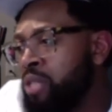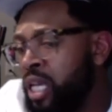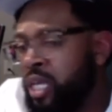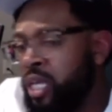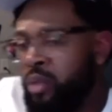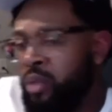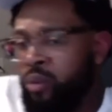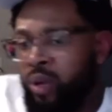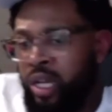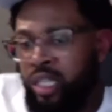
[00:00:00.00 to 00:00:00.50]

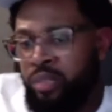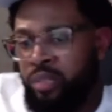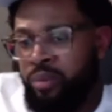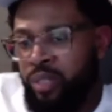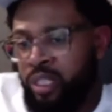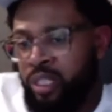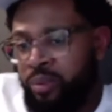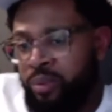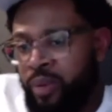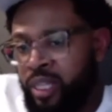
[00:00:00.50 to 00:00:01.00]
anyways, but
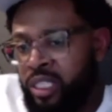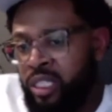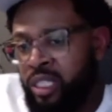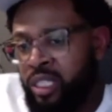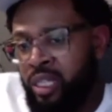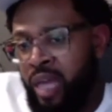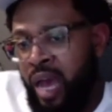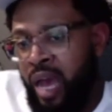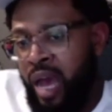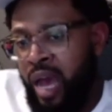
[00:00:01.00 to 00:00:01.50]
especially in
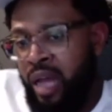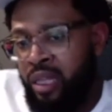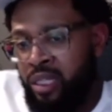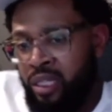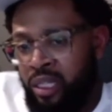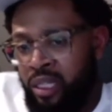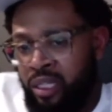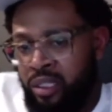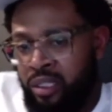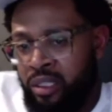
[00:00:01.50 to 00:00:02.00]
the
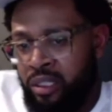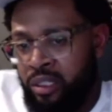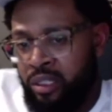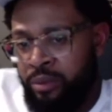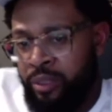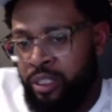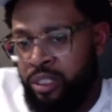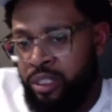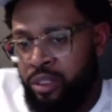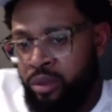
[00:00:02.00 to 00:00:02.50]
holidays, and
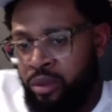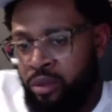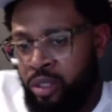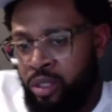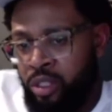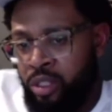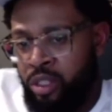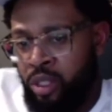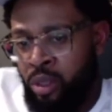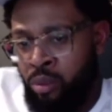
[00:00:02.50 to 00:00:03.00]
especially the
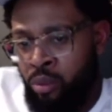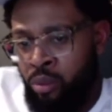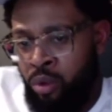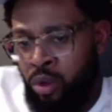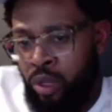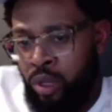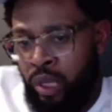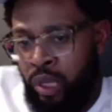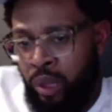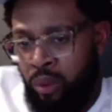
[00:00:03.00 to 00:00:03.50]

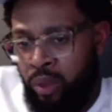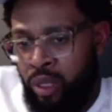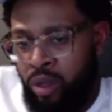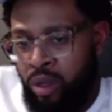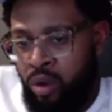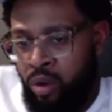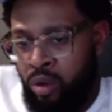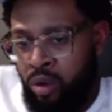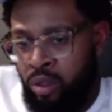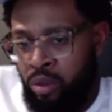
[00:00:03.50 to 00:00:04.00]
turmoil that we
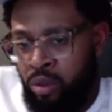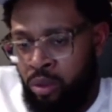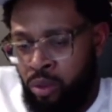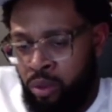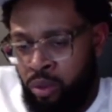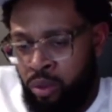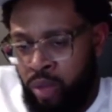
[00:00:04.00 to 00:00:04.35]
going through